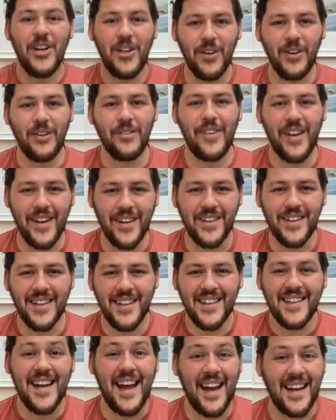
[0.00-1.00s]
you'll have heard
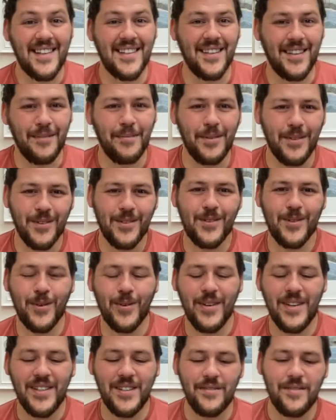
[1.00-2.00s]
example
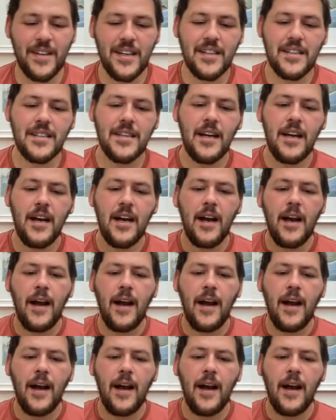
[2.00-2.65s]
stories of this,